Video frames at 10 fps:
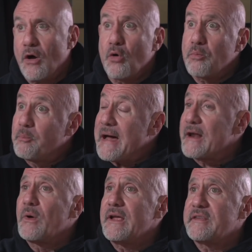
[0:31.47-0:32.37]
Oh, by
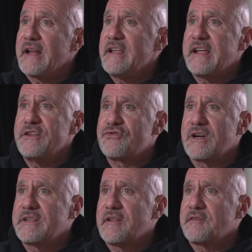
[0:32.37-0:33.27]
the way, today you're getting
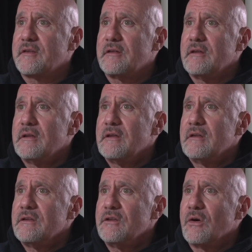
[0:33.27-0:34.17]
drug tested.
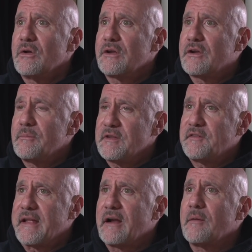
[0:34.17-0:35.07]
You know, it could be
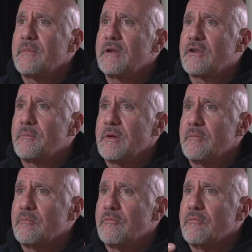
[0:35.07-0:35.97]
set up, it could be
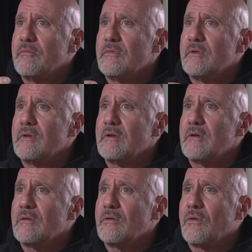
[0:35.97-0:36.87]

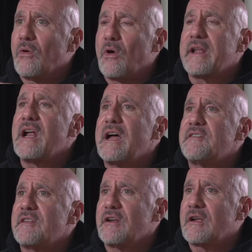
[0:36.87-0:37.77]

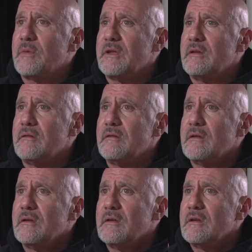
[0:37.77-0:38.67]
organized, and it could be
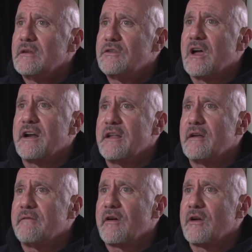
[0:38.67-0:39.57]
done in
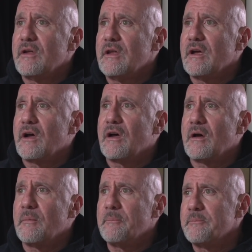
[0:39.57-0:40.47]
a very
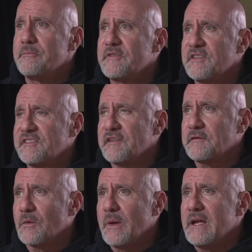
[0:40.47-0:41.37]

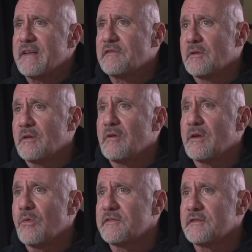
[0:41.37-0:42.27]
successful way if that's what he really
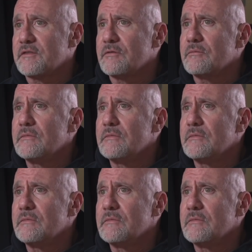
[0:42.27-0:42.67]
wants to do.